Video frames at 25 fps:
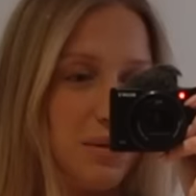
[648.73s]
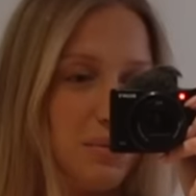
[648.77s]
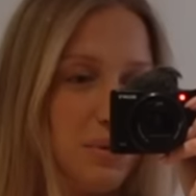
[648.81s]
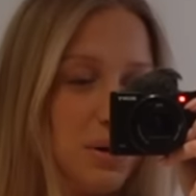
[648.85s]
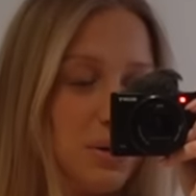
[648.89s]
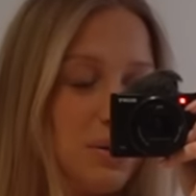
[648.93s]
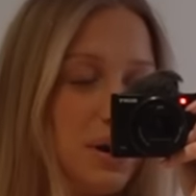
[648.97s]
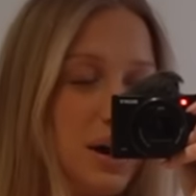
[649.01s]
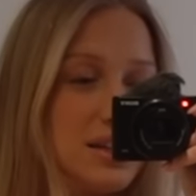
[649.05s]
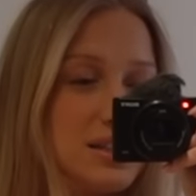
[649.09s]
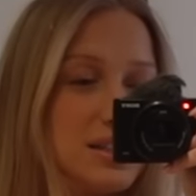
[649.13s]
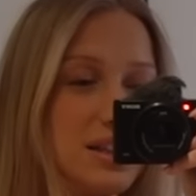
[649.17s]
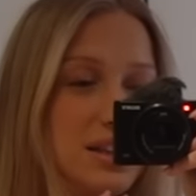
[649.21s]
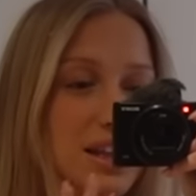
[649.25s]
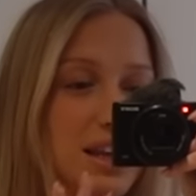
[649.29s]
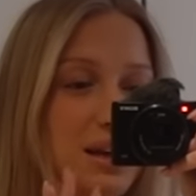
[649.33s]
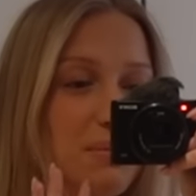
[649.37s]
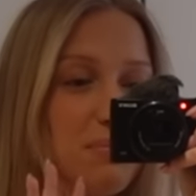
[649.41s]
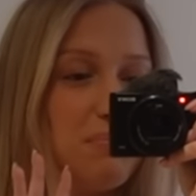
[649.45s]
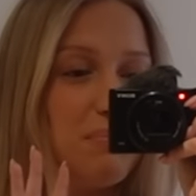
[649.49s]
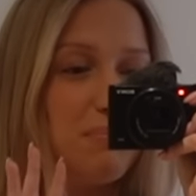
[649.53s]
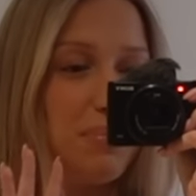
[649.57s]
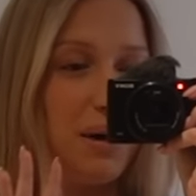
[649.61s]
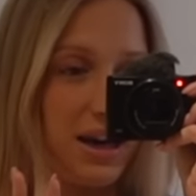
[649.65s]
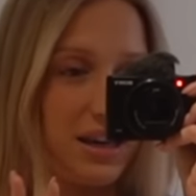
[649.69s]
We all had
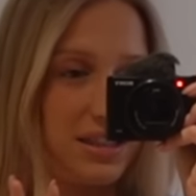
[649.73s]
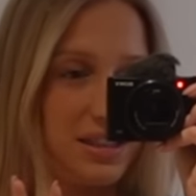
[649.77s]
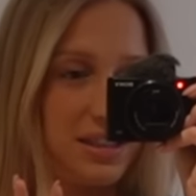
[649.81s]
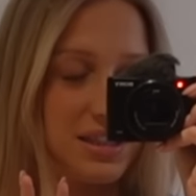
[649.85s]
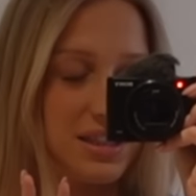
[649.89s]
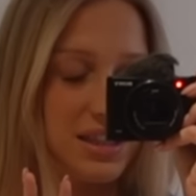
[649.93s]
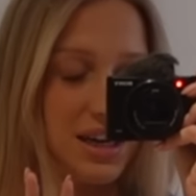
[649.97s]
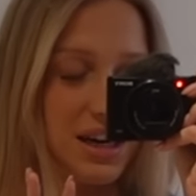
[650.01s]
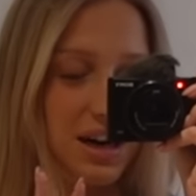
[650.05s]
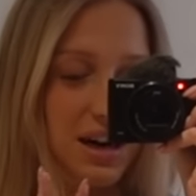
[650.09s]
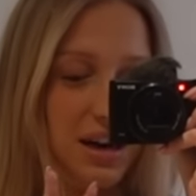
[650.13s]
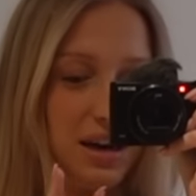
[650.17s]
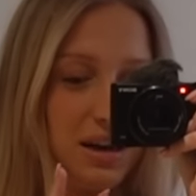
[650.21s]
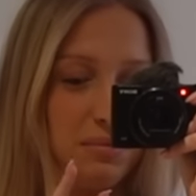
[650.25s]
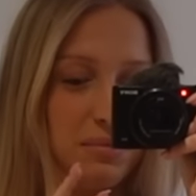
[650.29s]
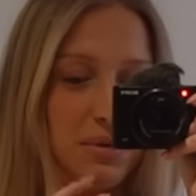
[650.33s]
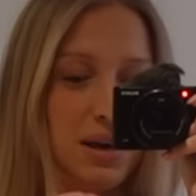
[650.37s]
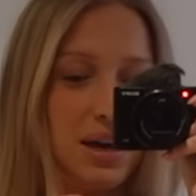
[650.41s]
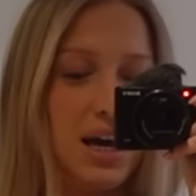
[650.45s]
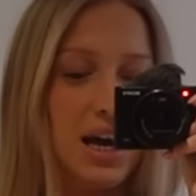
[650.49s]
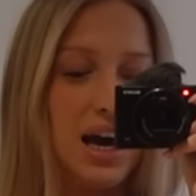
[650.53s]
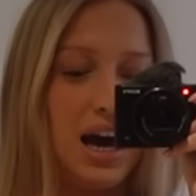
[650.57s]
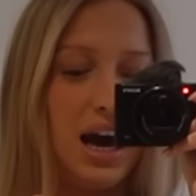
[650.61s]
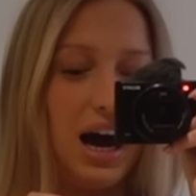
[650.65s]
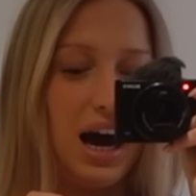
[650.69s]
the best time
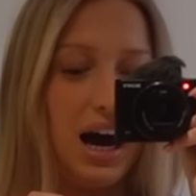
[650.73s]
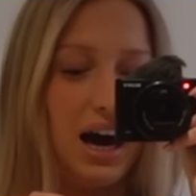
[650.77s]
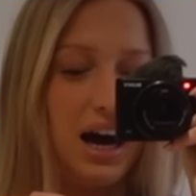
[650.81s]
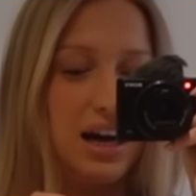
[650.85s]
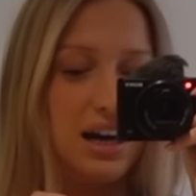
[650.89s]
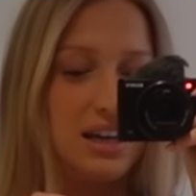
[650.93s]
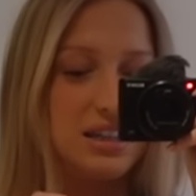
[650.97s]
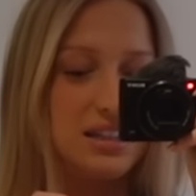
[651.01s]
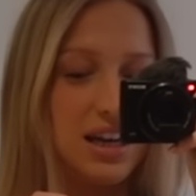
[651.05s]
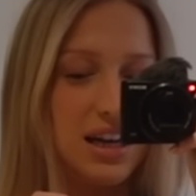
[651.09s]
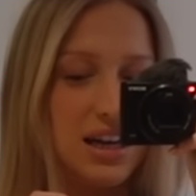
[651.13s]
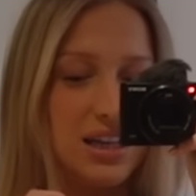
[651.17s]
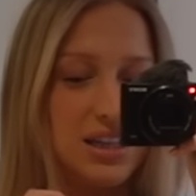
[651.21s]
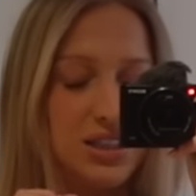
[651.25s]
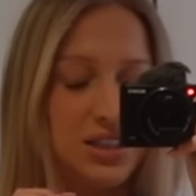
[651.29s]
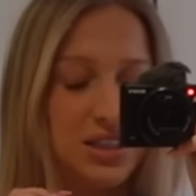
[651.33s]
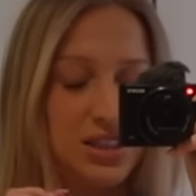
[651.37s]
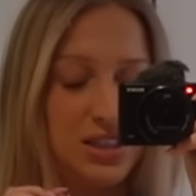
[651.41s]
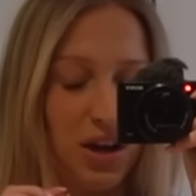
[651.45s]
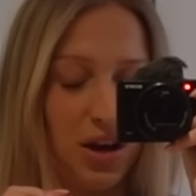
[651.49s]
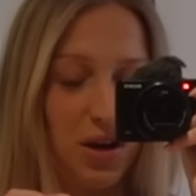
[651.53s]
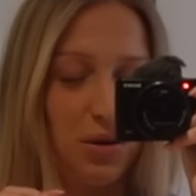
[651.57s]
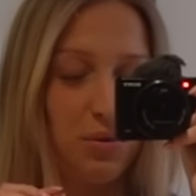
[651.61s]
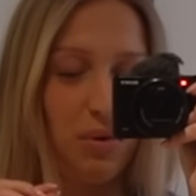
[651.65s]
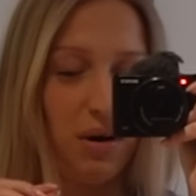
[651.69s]
and it is
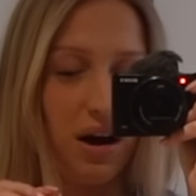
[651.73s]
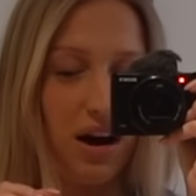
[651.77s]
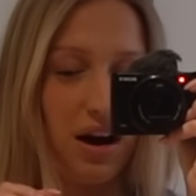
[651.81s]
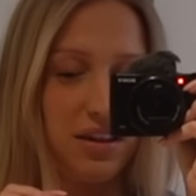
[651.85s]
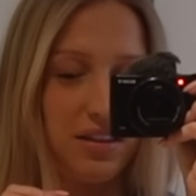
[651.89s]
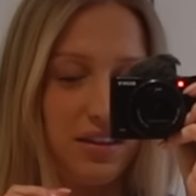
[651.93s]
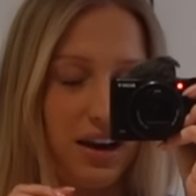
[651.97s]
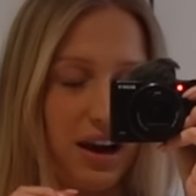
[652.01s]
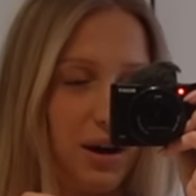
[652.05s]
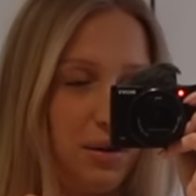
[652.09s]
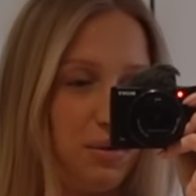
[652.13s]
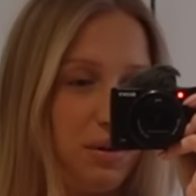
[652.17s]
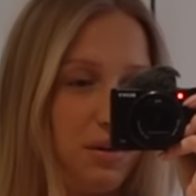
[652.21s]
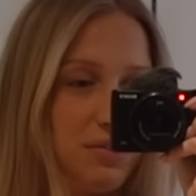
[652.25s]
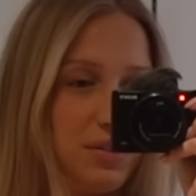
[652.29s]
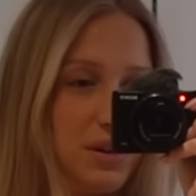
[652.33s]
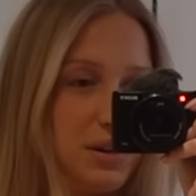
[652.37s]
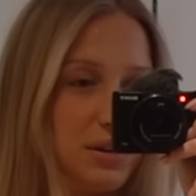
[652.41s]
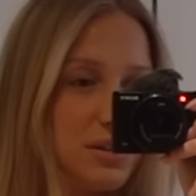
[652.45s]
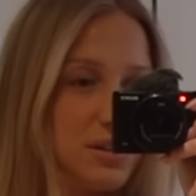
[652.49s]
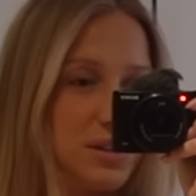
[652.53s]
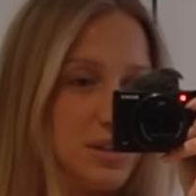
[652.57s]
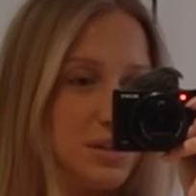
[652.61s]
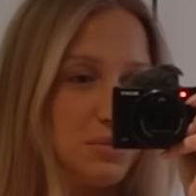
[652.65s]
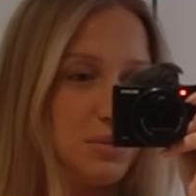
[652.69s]
so worth how we feel
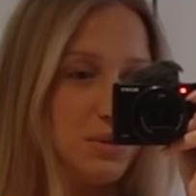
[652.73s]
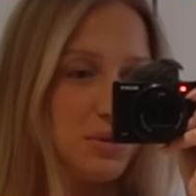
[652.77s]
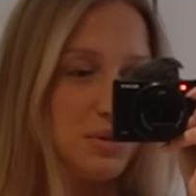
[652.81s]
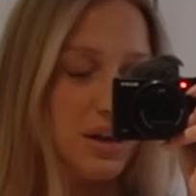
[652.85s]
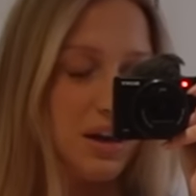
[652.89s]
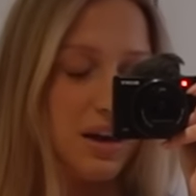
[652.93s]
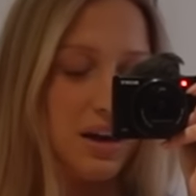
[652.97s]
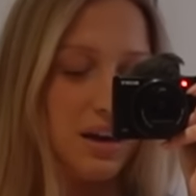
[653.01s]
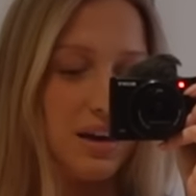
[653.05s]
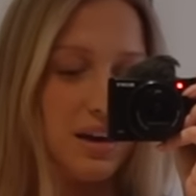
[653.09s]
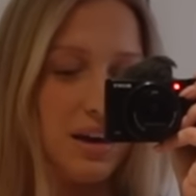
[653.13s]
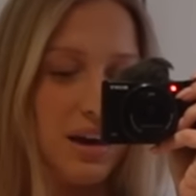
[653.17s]
this morning.